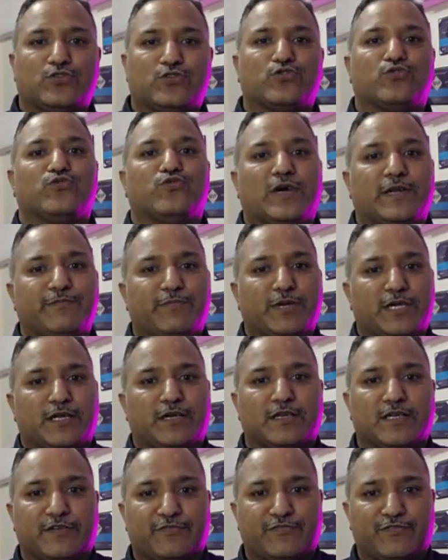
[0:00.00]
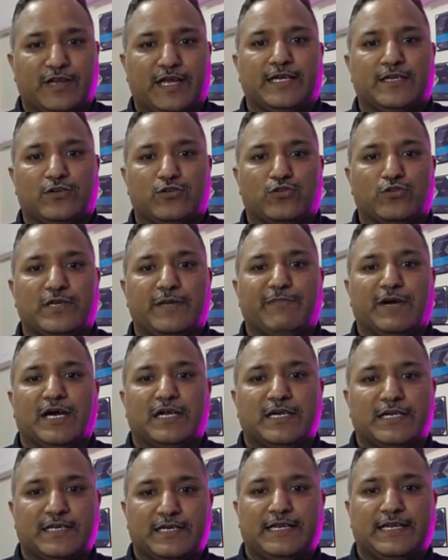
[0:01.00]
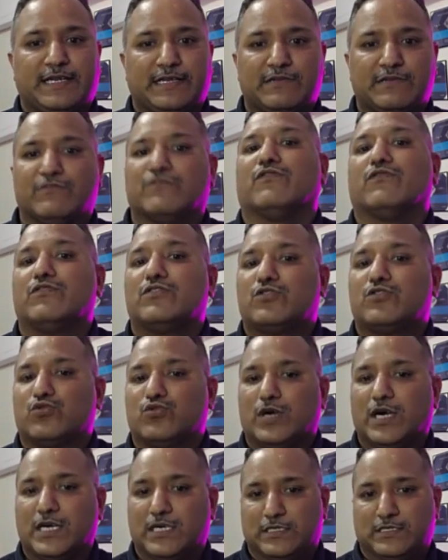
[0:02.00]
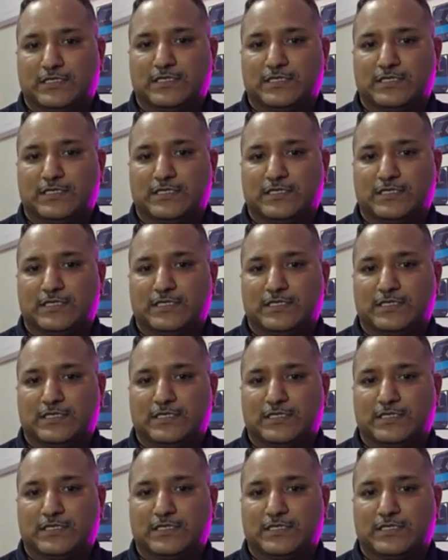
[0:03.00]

one particular flight to depart in 2 hours,